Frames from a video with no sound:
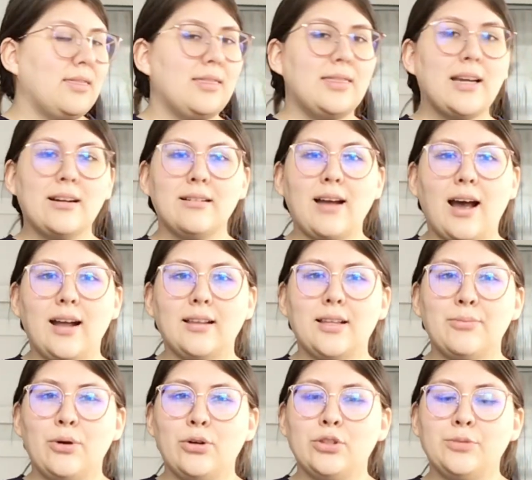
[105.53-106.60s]
They're not the
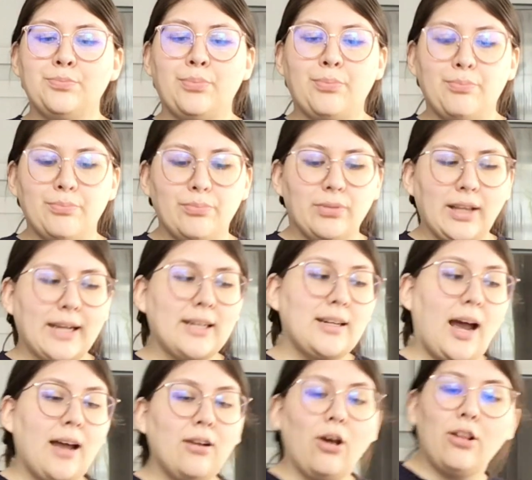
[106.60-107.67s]
most, like,
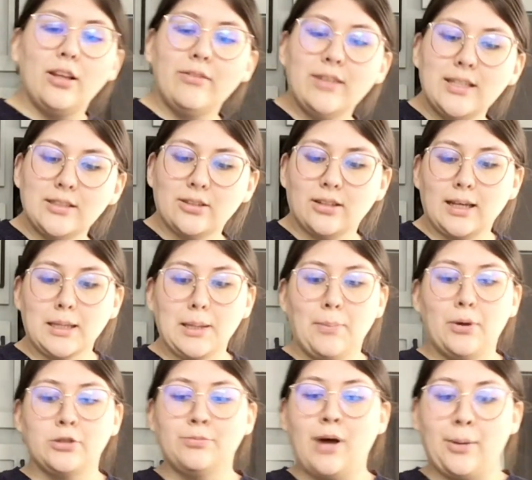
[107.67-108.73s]
not all of these are like the
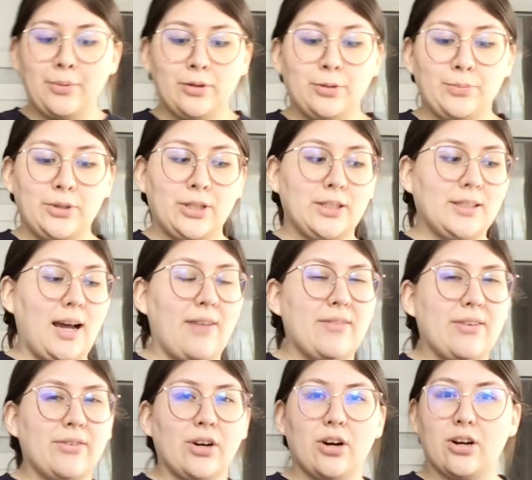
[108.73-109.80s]
most popular books. I've
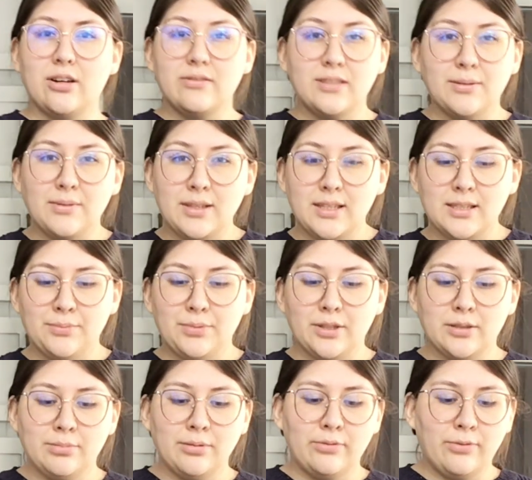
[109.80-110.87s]
never heard of some of these
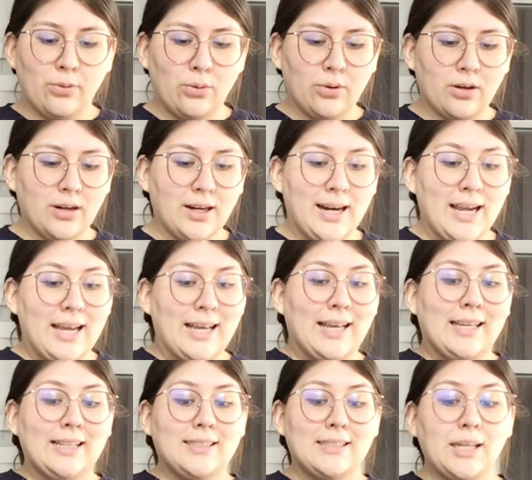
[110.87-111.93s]
books before.
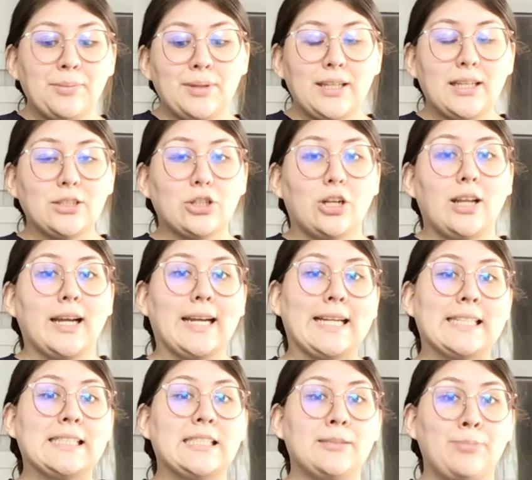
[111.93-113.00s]
Some of these are
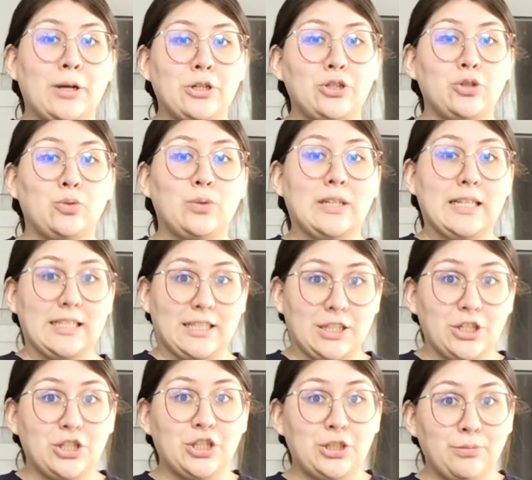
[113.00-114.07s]
like special
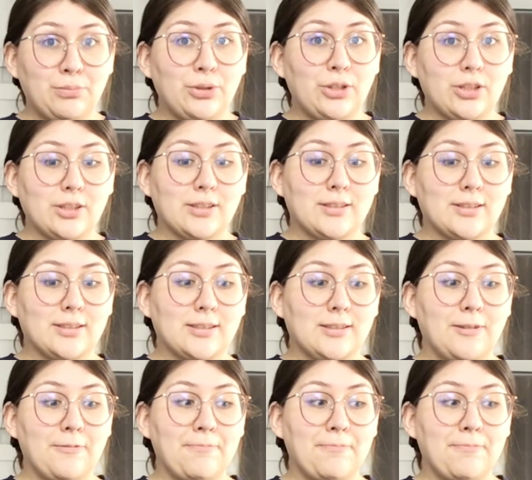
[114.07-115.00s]
edition books.